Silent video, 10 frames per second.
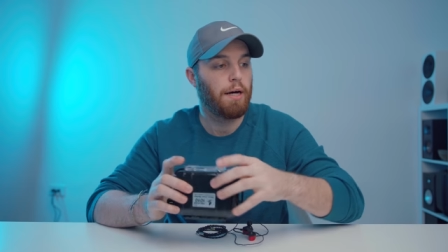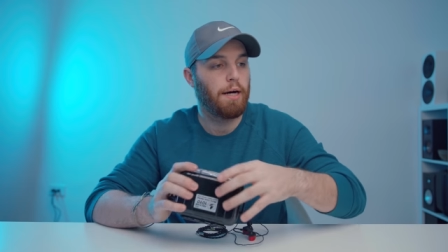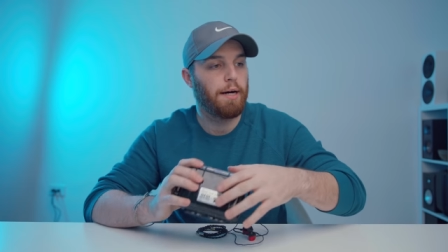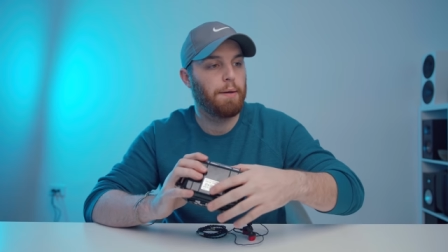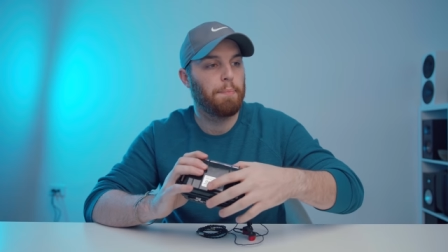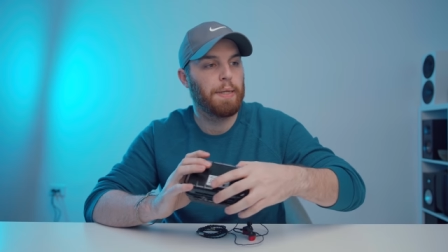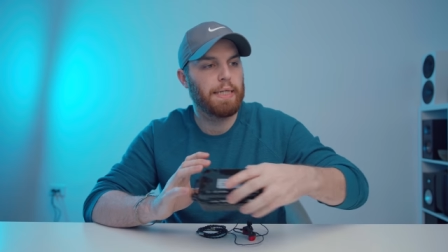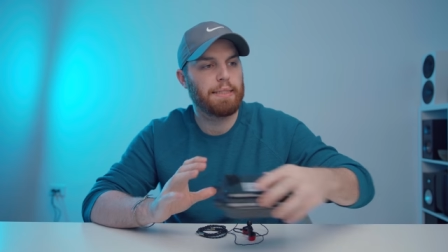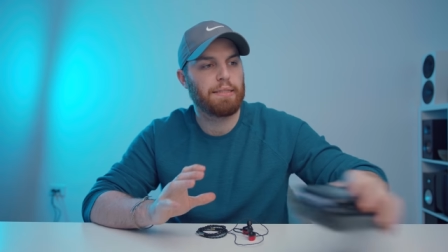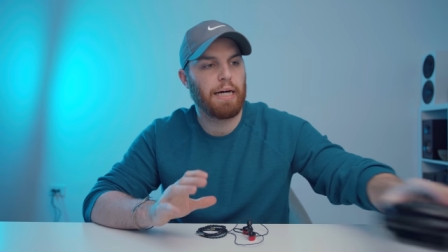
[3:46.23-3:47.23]
Uh,
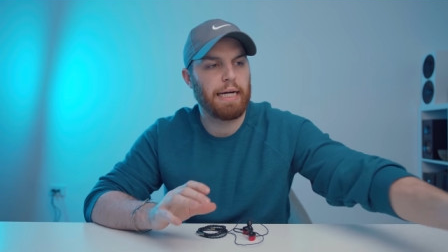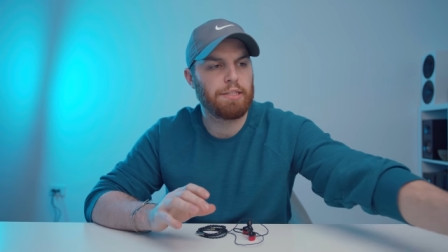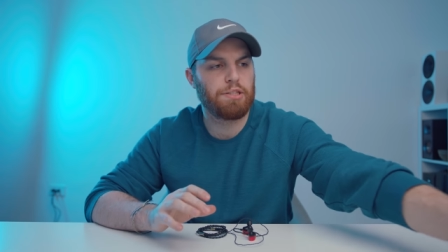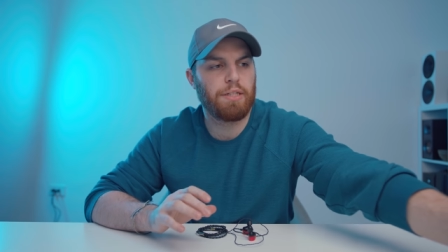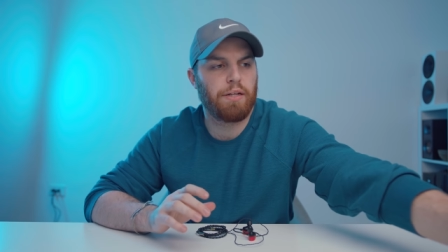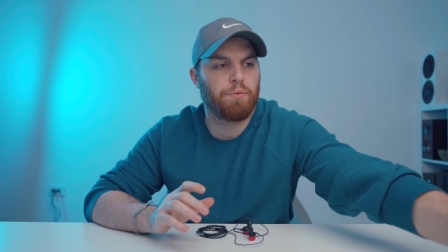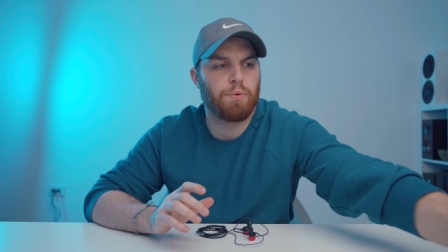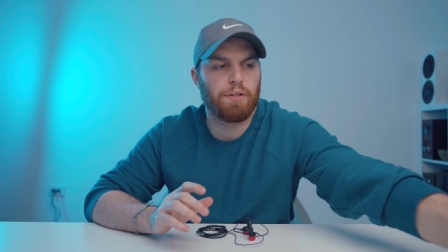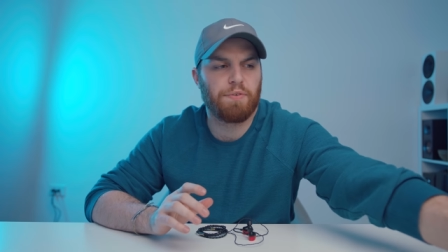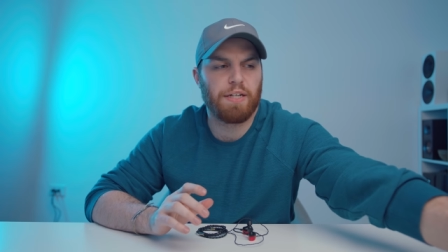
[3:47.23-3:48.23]
but I actually didn't
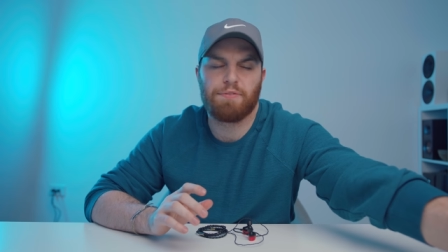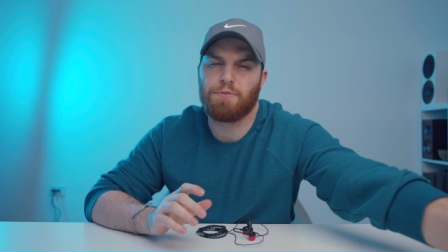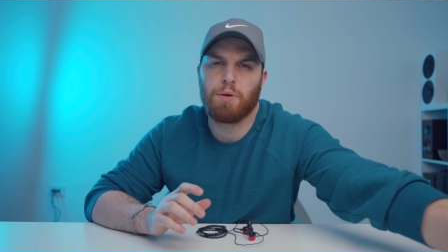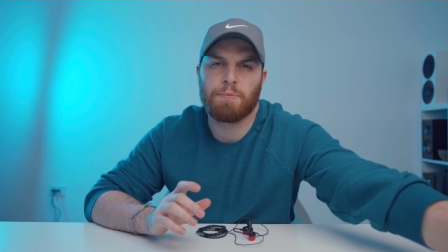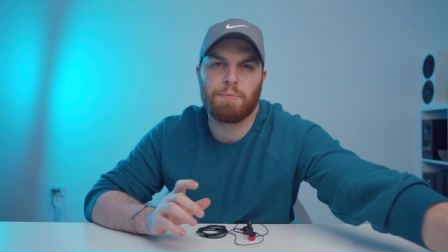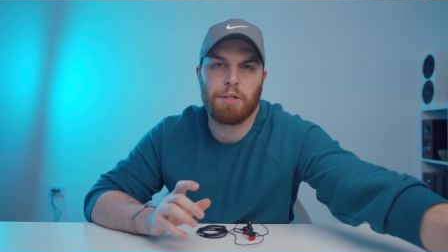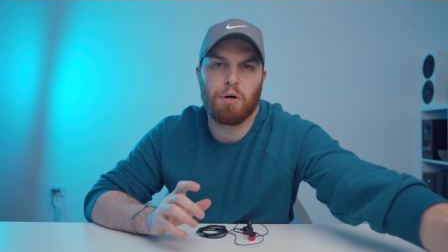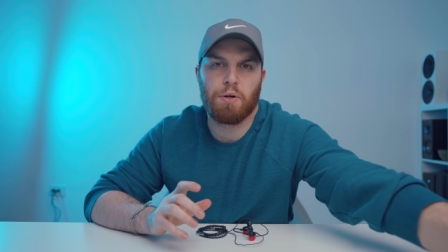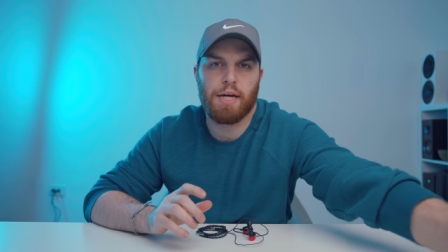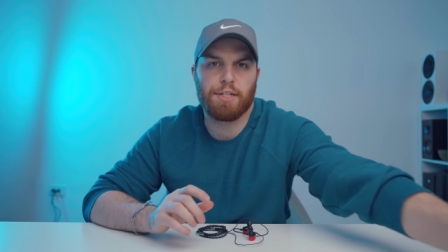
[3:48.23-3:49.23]
really find the foam to be
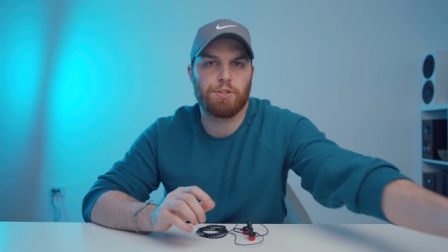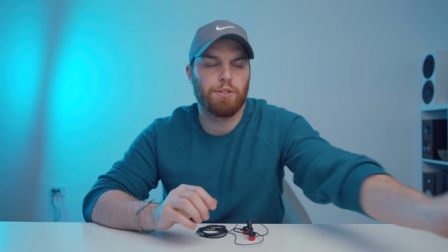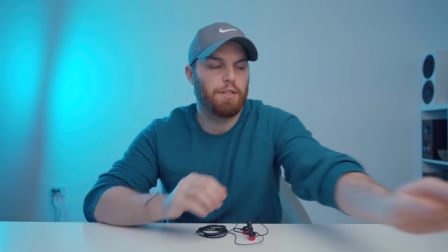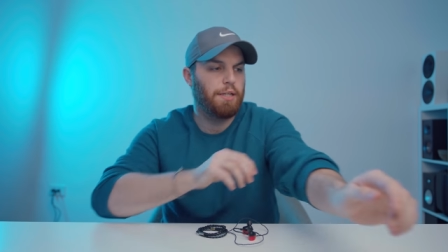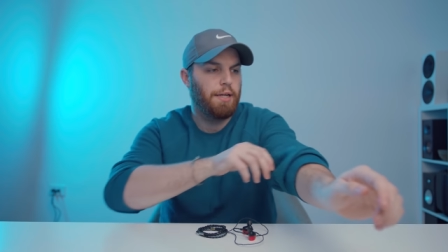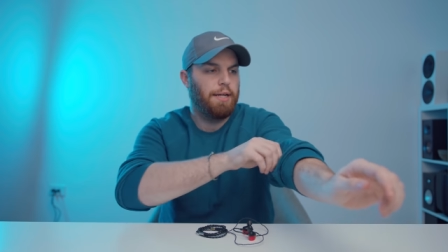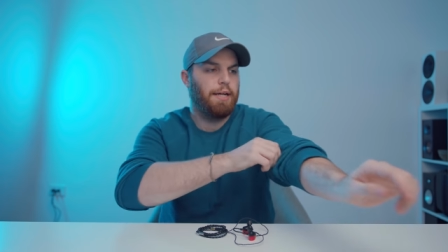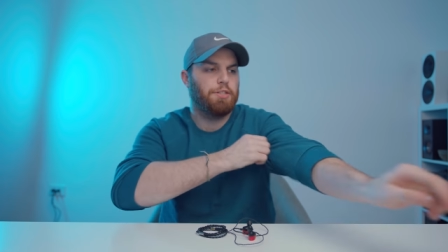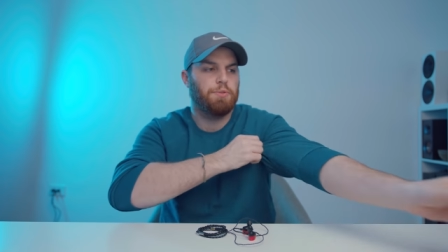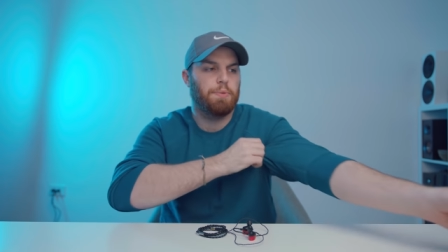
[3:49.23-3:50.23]
all that good. And I
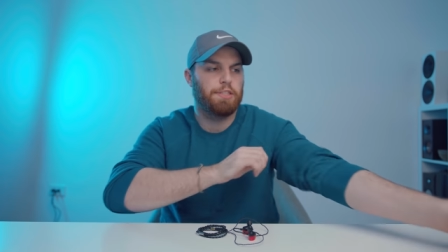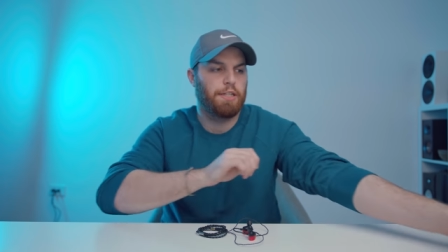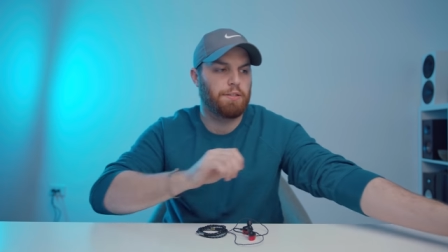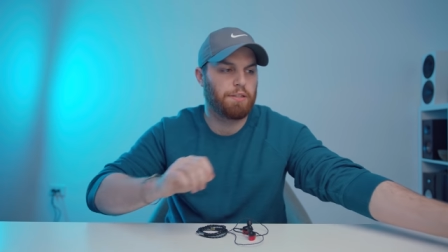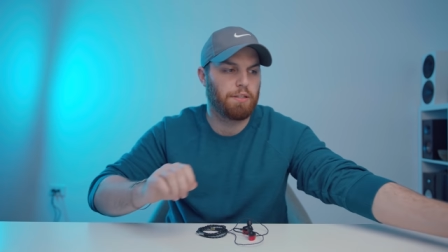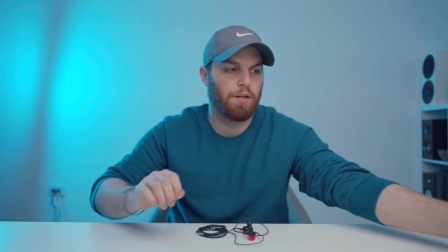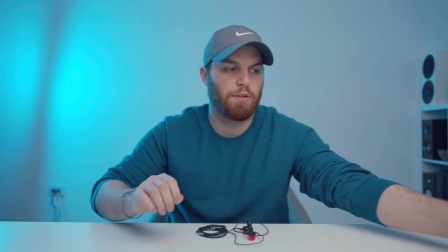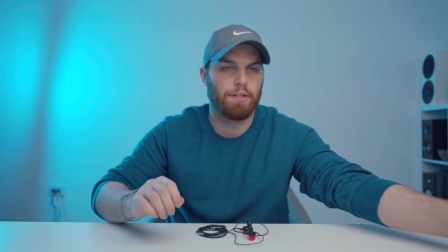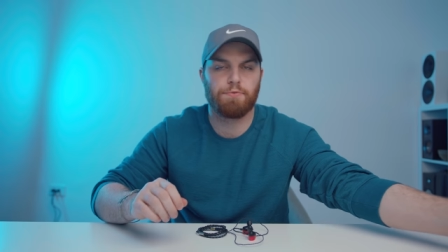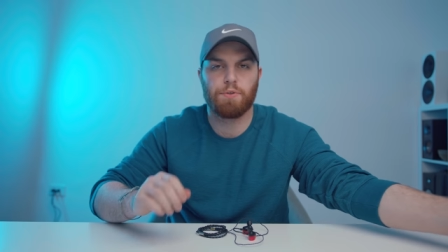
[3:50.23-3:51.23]
actually reached out to
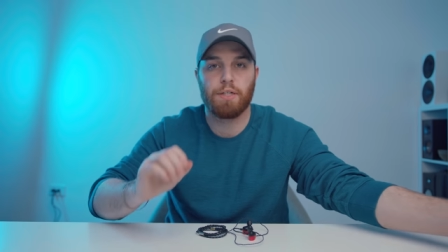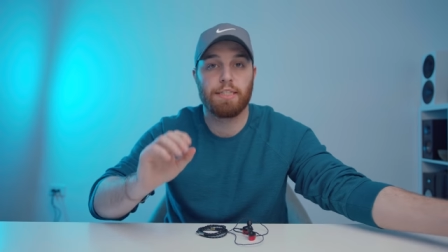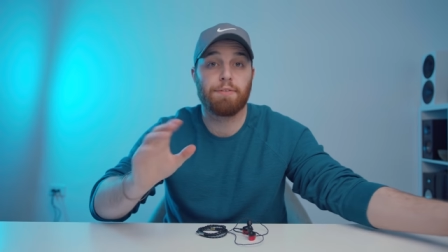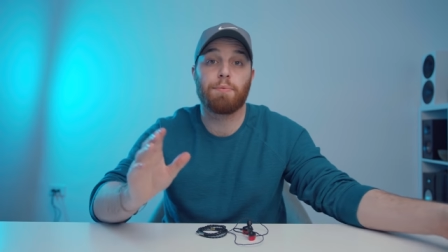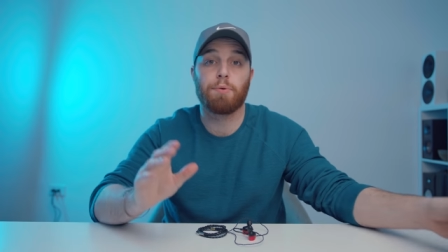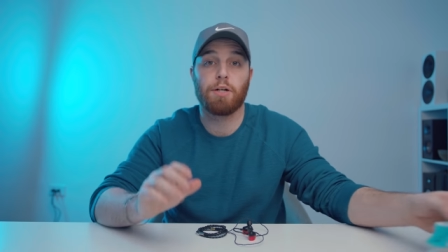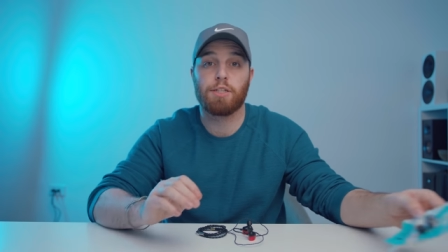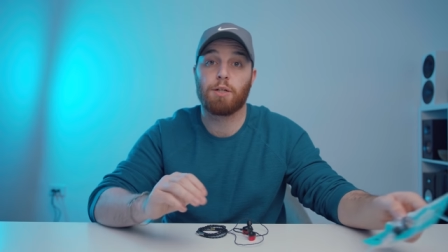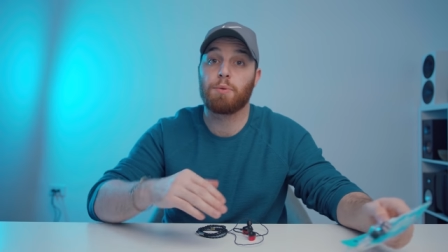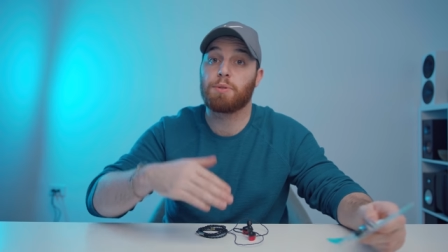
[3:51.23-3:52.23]
Dekoni for a different
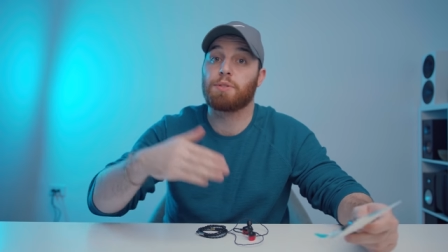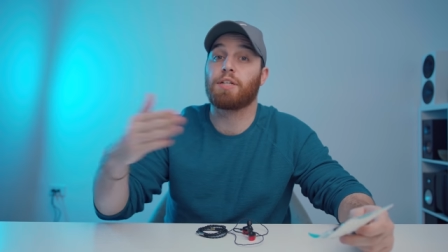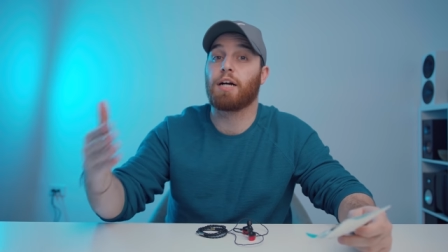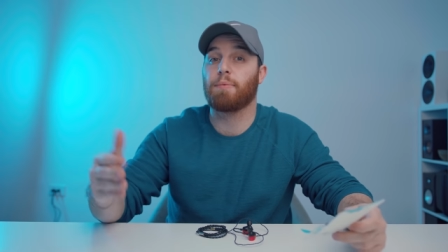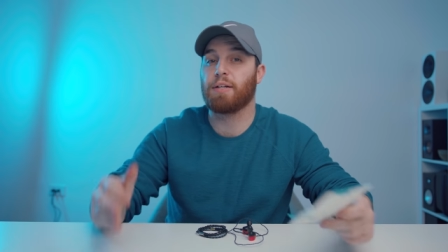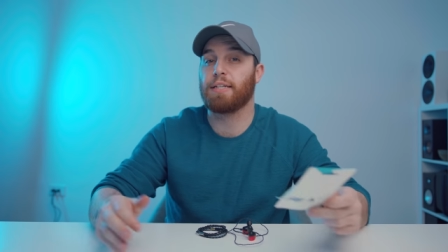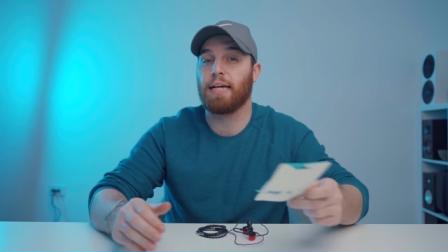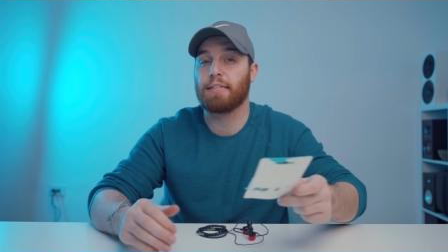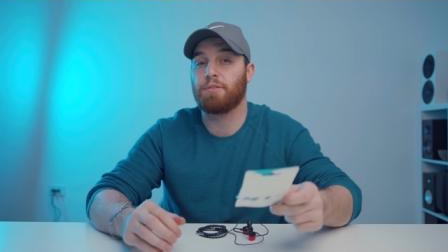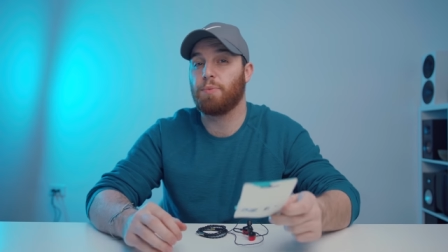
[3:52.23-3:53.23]
project, which we'll talk about
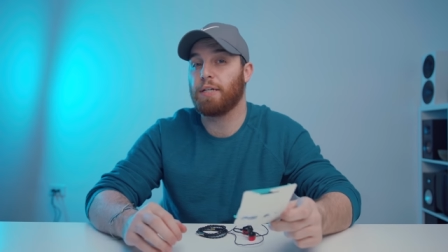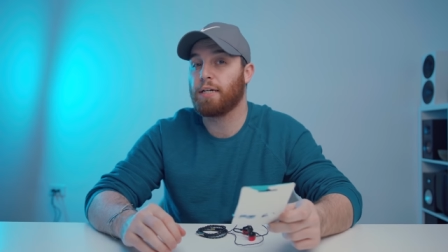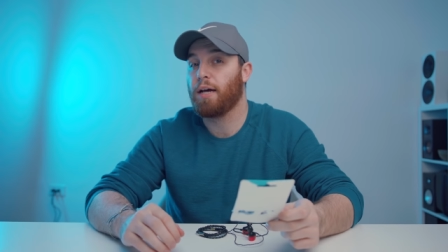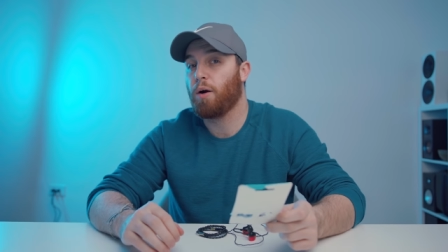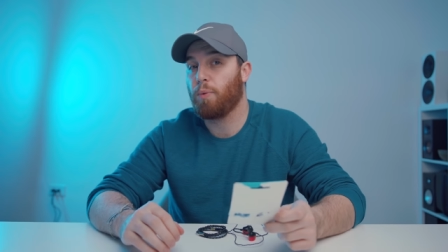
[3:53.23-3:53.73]
next week.